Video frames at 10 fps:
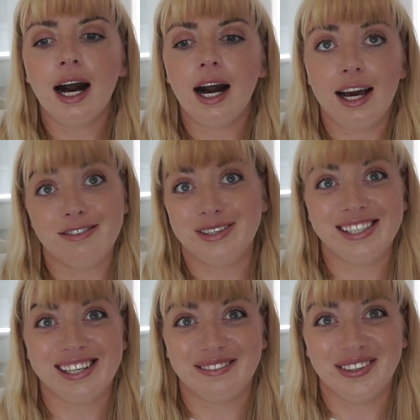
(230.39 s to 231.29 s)
I haven't read
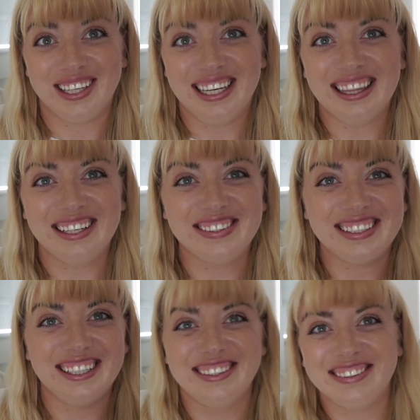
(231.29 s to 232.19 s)
the second book yet though,
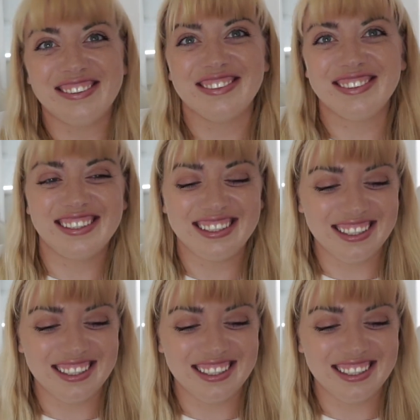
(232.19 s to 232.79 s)
so